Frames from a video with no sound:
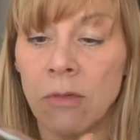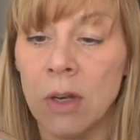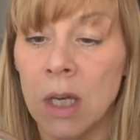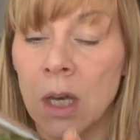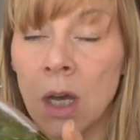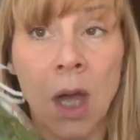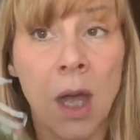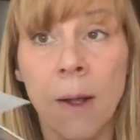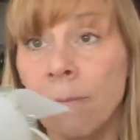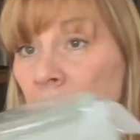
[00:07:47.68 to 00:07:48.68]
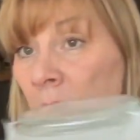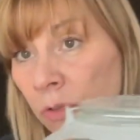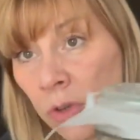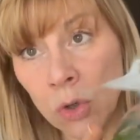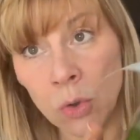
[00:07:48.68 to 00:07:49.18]
vinegar.
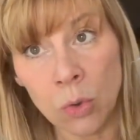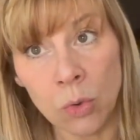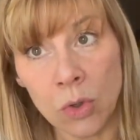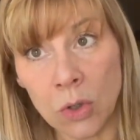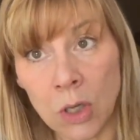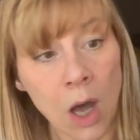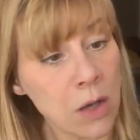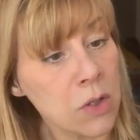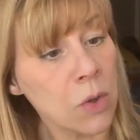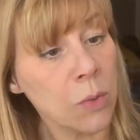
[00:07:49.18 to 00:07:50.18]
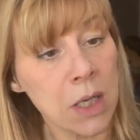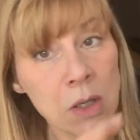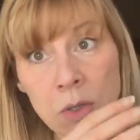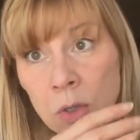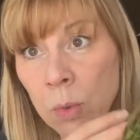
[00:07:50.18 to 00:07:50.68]
If you can't do it
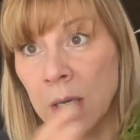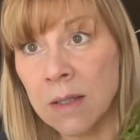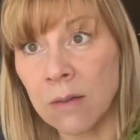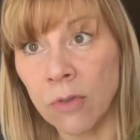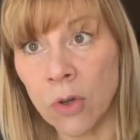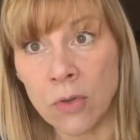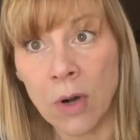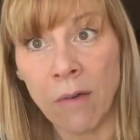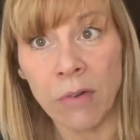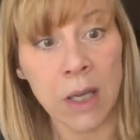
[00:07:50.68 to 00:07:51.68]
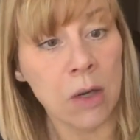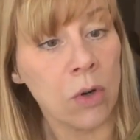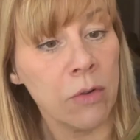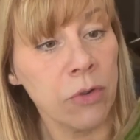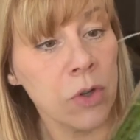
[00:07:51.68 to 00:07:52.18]
within 2 weeks, if you're traveling
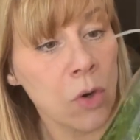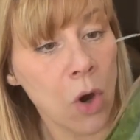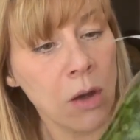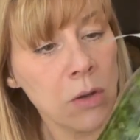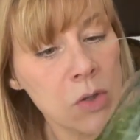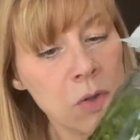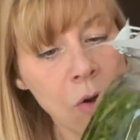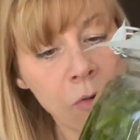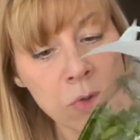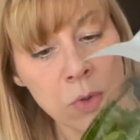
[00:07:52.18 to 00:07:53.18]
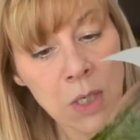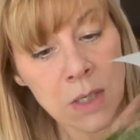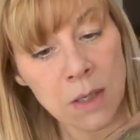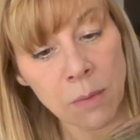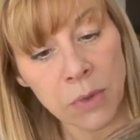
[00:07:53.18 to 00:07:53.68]
or if you're sort of doing
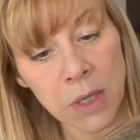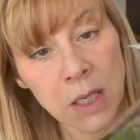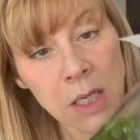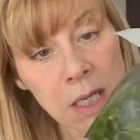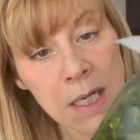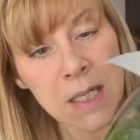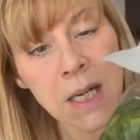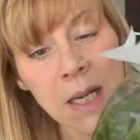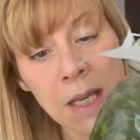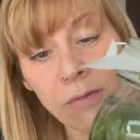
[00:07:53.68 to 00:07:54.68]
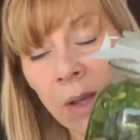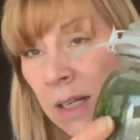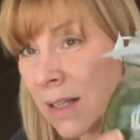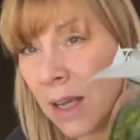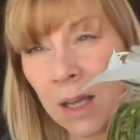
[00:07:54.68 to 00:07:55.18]
something and you need to leave
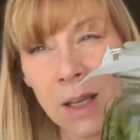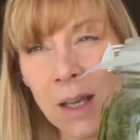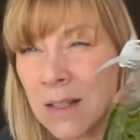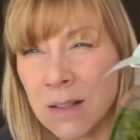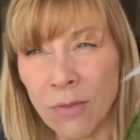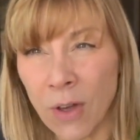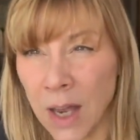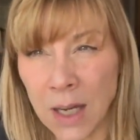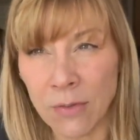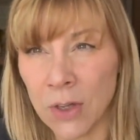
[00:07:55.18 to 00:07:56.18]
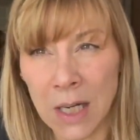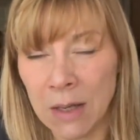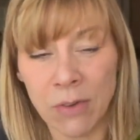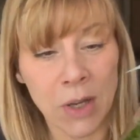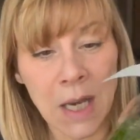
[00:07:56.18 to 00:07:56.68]
it, it's fine if you
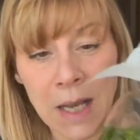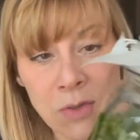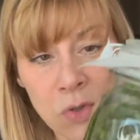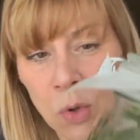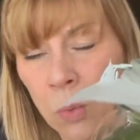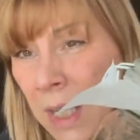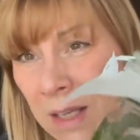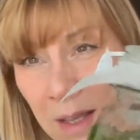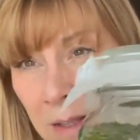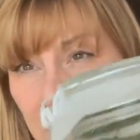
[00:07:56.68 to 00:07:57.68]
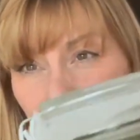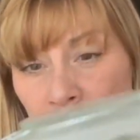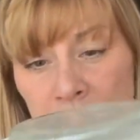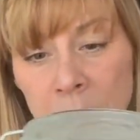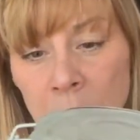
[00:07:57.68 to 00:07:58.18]
leave it an extra week. That's
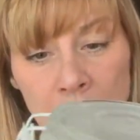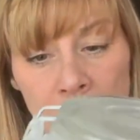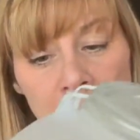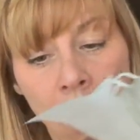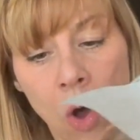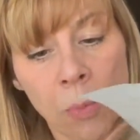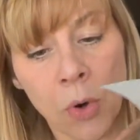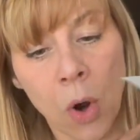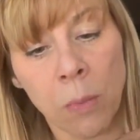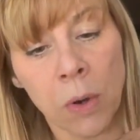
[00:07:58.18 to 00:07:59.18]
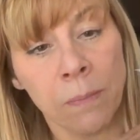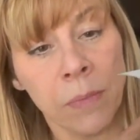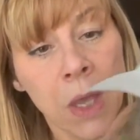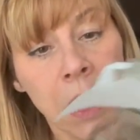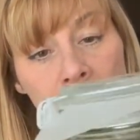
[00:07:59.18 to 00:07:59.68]
absolutely not a problem.
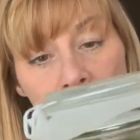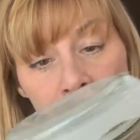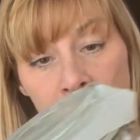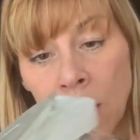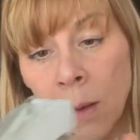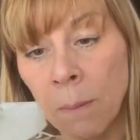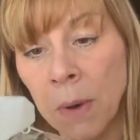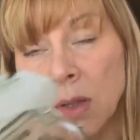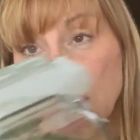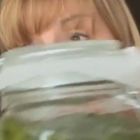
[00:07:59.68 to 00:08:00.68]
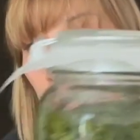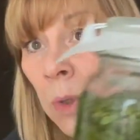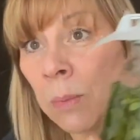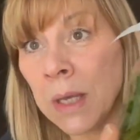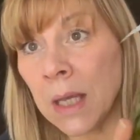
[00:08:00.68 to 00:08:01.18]
But this
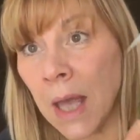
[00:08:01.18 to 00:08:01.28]
will be